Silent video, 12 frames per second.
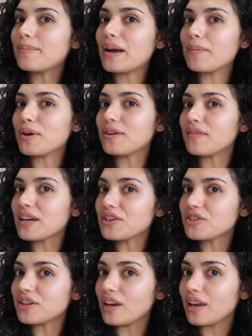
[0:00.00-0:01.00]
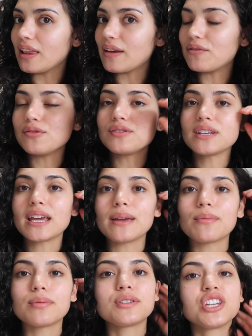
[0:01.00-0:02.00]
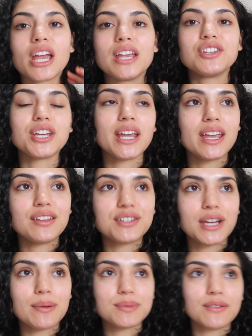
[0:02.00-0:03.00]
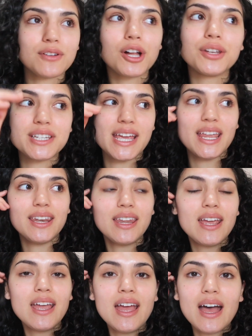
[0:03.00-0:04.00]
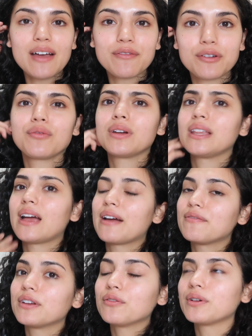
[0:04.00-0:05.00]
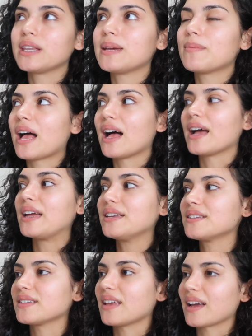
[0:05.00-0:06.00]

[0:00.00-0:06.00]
My motivation levels keep changing in terms of content. I feel really behind,